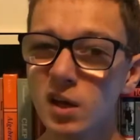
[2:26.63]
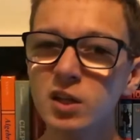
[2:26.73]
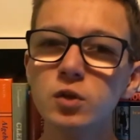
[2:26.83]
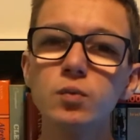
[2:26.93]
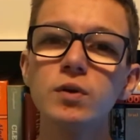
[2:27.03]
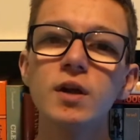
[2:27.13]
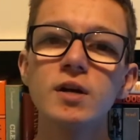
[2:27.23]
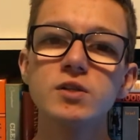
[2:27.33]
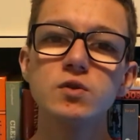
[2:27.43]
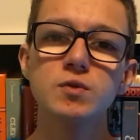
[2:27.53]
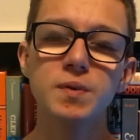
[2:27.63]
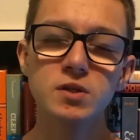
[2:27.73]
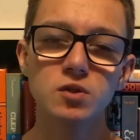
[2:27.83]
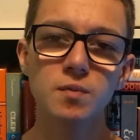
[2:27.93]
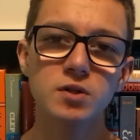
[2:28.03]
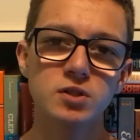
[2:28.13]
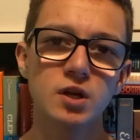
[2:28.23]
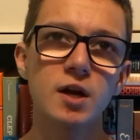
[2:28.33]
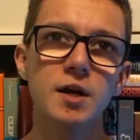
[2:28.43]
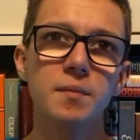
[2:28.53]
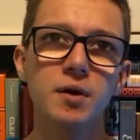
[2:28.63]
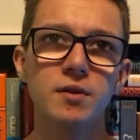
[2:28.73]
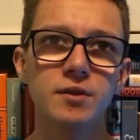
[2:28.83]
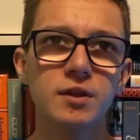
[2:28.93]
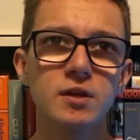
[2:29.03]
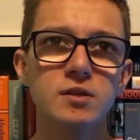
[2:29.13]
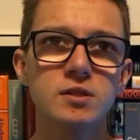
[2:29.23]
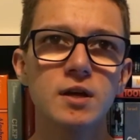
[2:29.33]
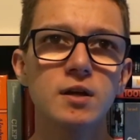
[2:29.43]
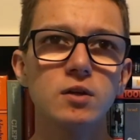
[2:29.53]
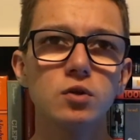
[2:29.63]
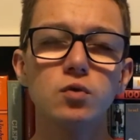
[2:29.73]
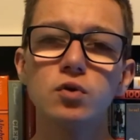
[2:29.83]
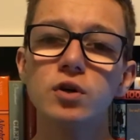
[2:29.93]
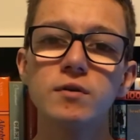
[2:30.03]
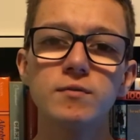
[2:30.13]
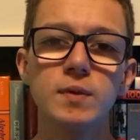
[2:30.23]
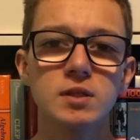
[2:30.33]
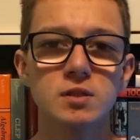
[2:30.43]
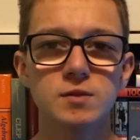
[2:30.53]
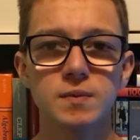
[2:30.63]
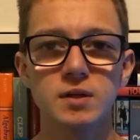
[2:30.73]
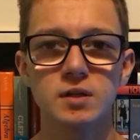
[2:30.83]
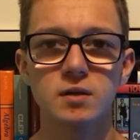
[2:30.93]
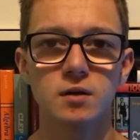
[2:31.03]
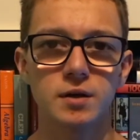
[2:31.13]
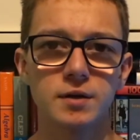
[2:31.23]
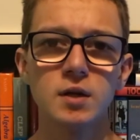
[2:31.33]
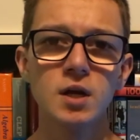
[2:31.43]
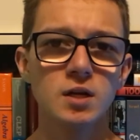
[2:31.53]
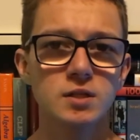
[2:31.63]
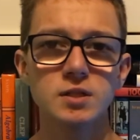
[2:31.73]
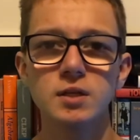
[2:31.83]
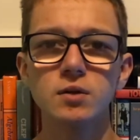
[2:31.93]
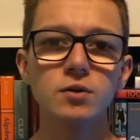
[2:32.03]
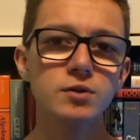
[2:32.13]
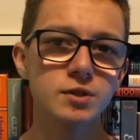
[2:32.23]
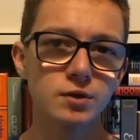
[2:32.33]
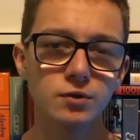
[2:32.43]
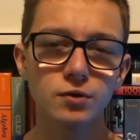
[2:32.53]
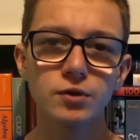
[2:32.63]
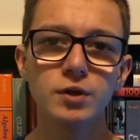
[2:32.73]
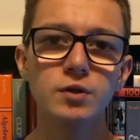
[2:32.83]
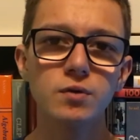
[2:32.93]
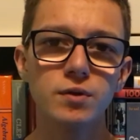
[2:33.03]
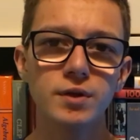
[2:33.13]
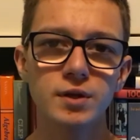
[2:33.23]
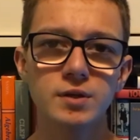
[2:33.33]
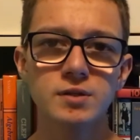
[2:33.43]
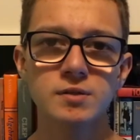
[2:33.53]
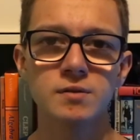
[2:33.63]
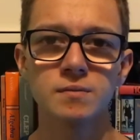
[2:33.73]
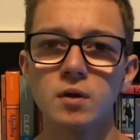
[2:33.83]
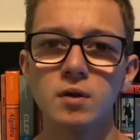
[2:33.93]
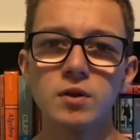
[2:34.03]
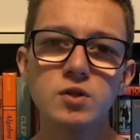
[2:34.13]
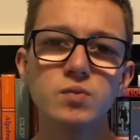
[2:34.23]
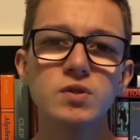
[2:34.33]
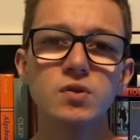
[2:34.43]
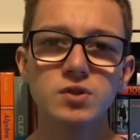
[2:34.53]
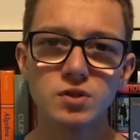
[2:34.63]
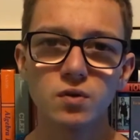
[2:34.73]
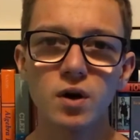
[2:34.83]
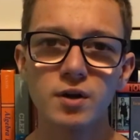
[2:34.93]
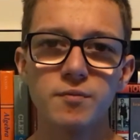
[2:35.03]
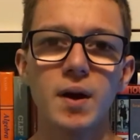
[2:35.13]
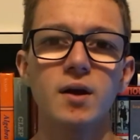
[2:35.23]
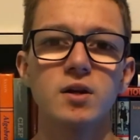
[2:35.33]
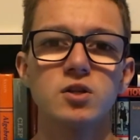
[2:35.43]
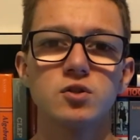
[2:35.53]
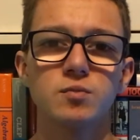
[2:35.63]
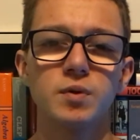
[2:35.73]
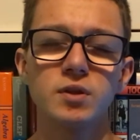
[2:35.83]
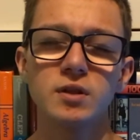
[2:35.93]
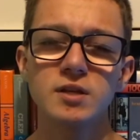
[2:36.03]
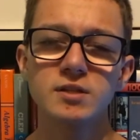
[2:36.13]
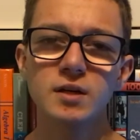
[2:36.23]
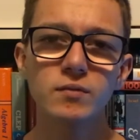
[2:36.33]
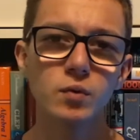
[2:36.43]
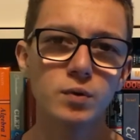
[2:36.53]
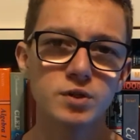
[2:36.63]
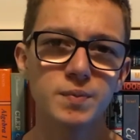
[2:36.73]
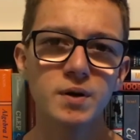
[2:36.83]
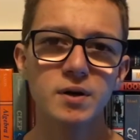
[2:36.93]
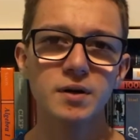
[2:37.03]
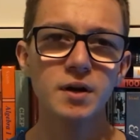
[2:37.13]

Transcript: You realize you spent so much time on things that you could have been spending on skills, on learning new things. This results in a lot of baggage, but that's not even the worst part.